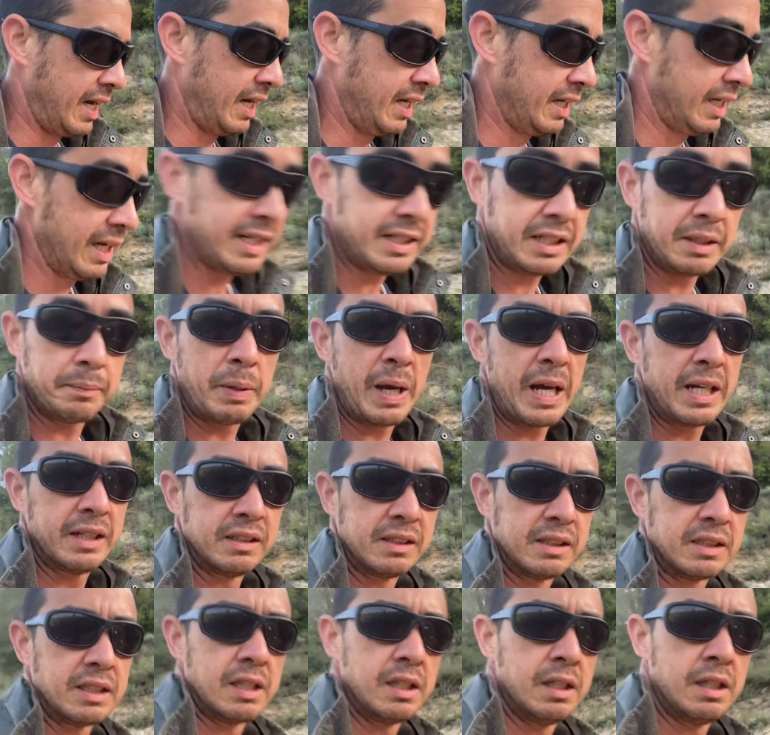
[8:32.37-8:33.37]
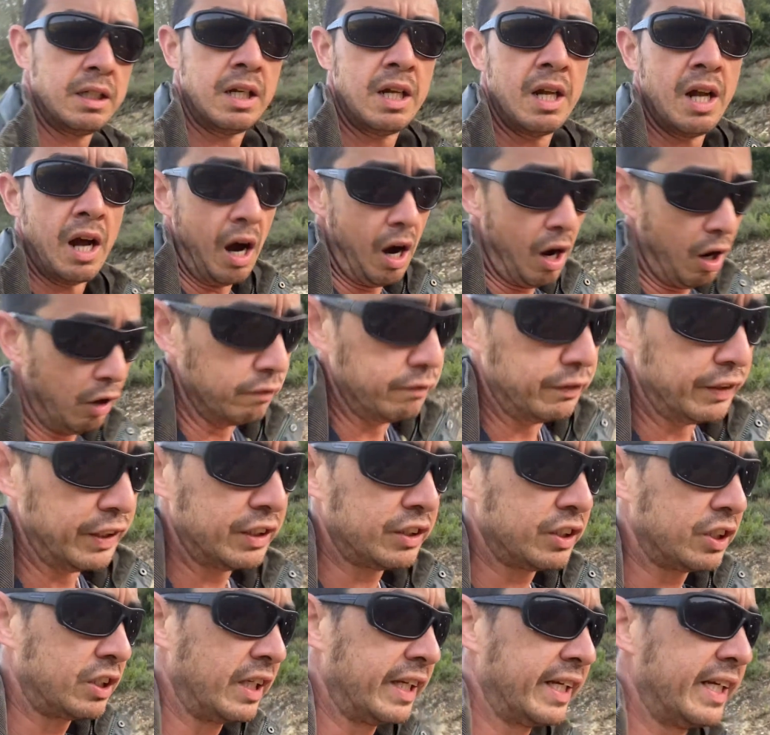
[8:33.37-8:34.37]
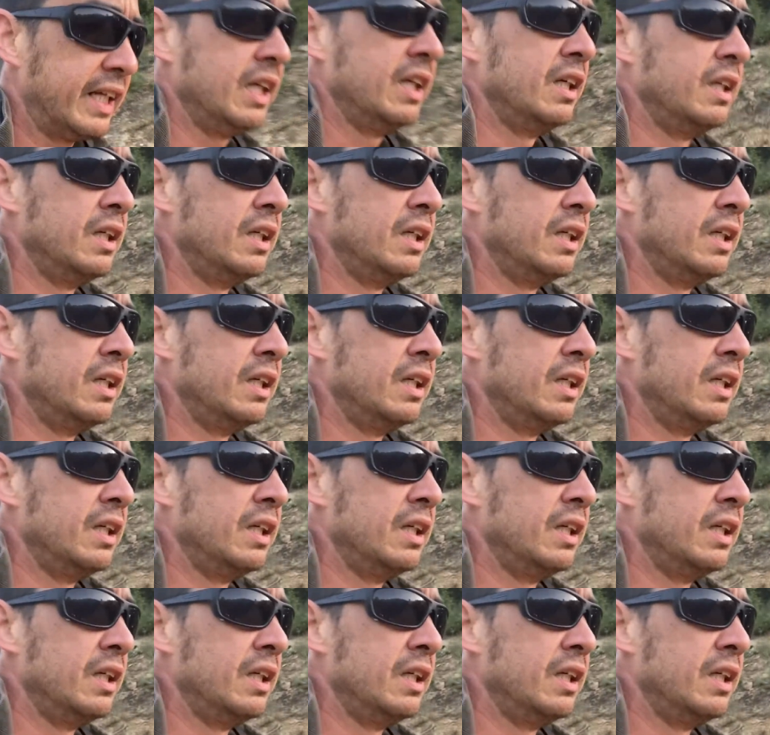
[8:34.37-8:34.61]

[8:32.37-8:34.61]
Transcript: It depends. Obviously,